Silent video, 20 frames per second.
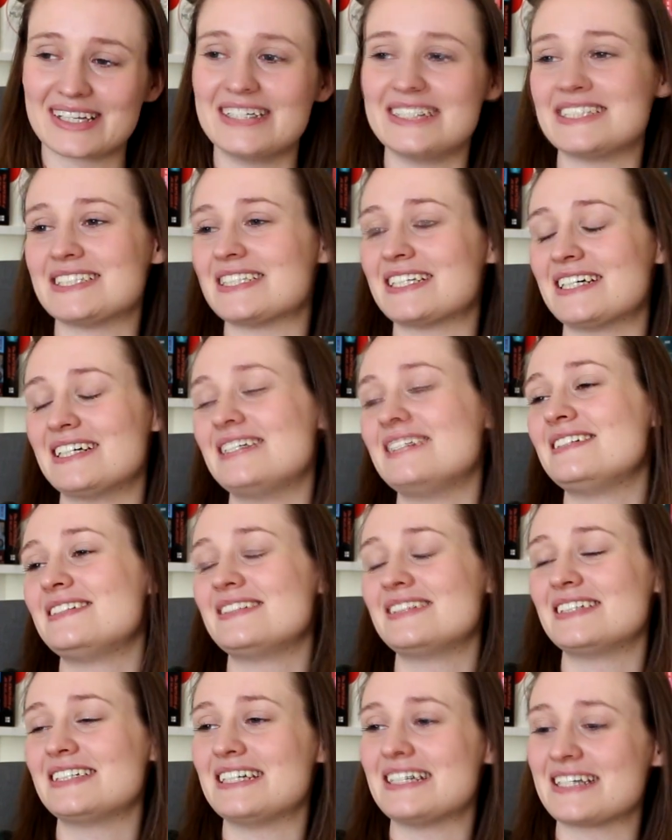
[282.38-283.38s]
I don't
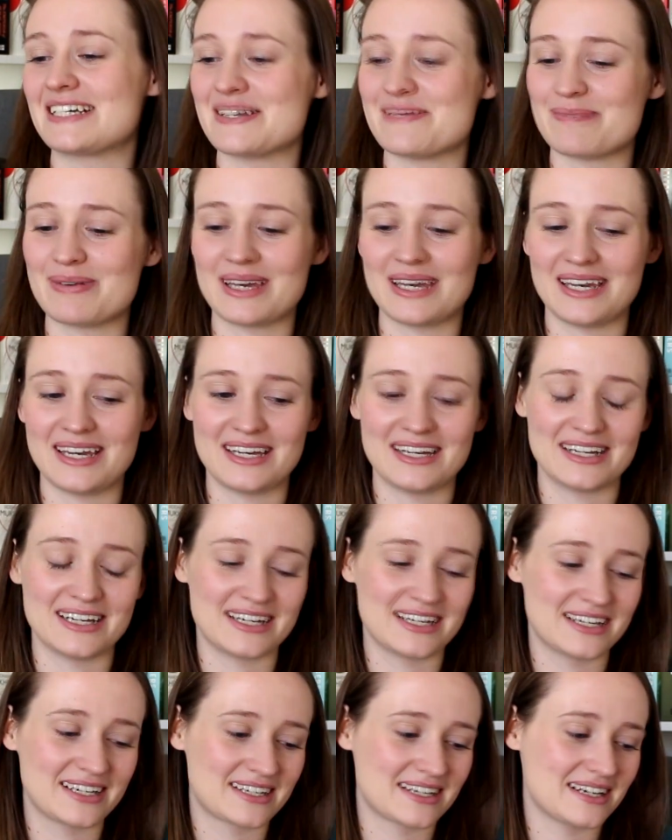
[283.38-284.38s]
know, it could be
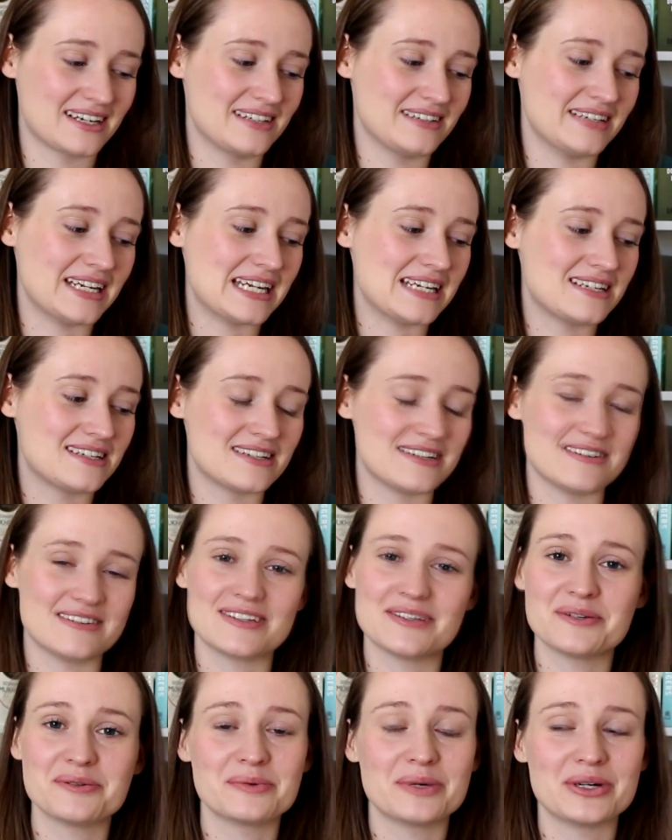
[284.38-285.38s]
like you need to
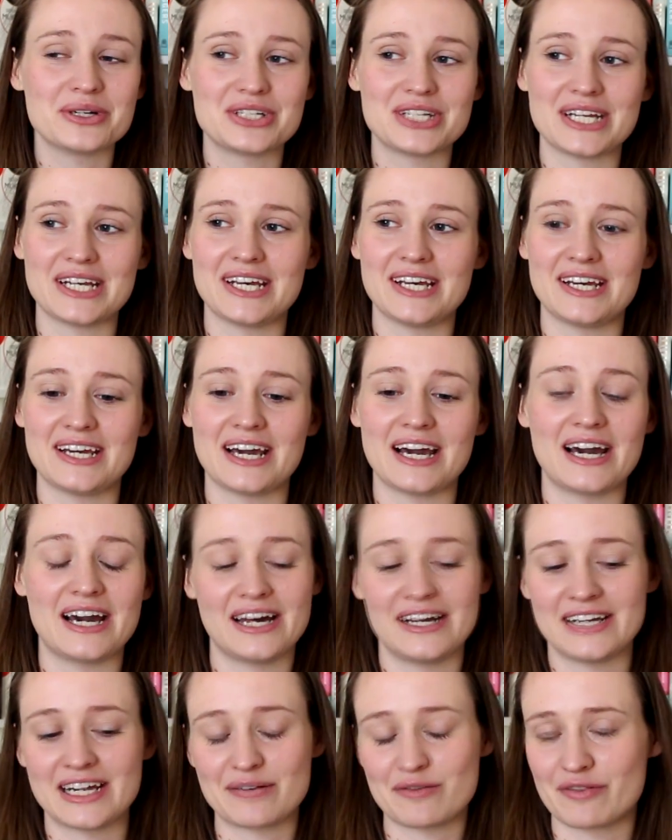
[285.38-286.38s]
do your washing
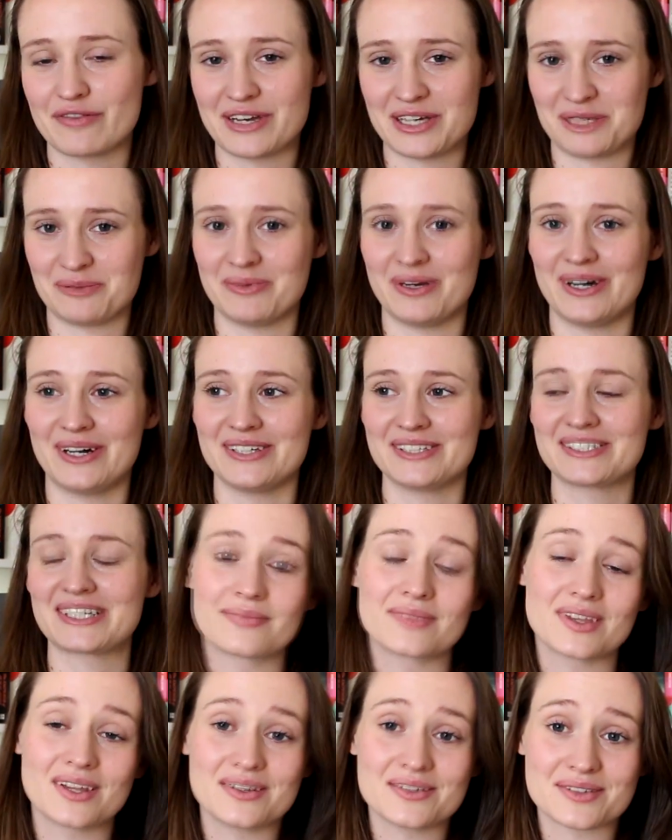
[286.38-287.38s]
and have a face mask.
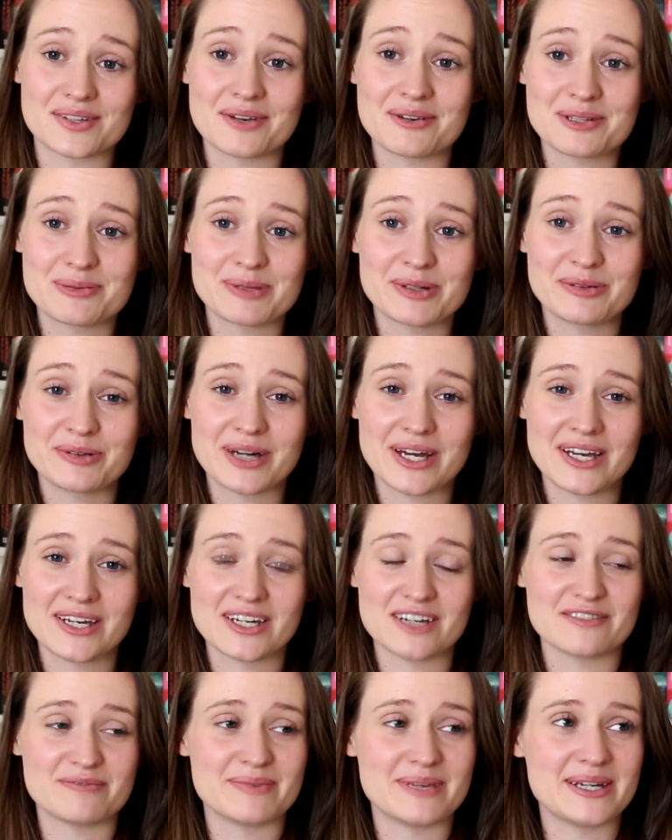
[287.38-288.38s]
So it's been a
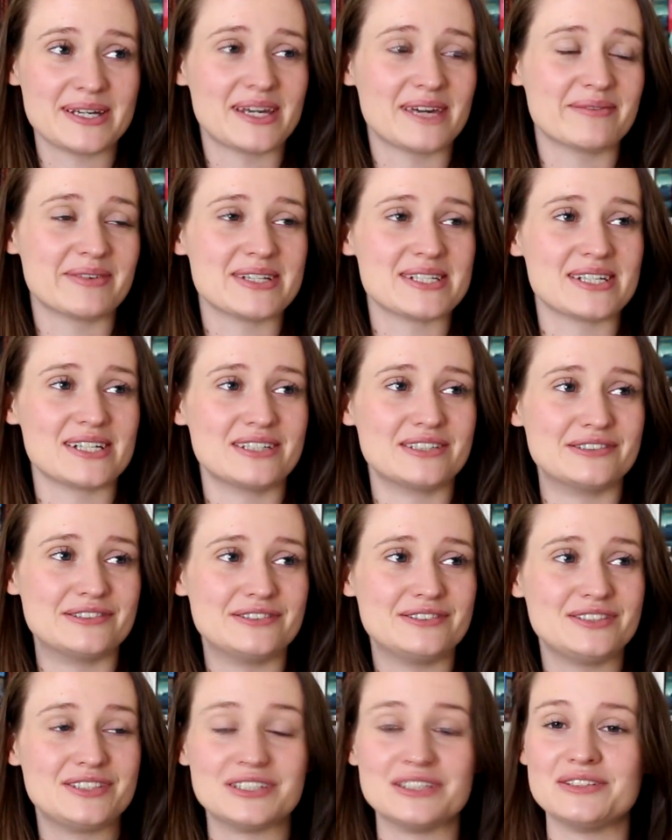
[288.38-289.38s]
way of making
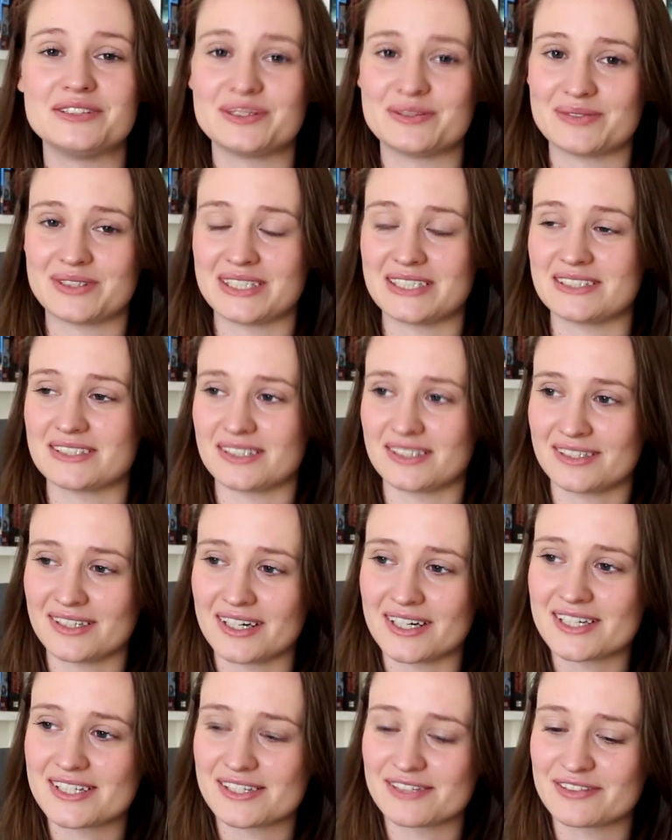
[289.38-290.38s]
myself do some things that are
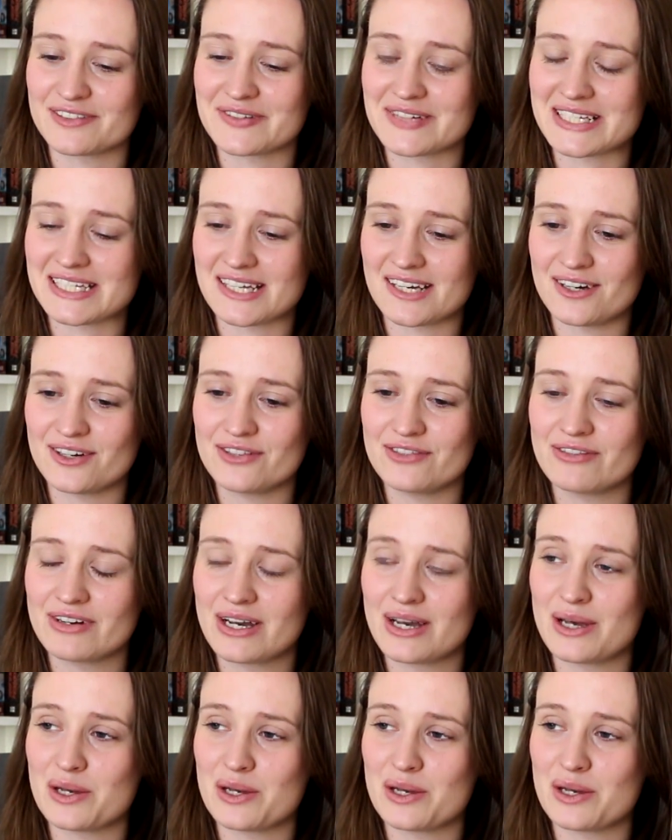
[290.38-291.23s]
nicer for myself,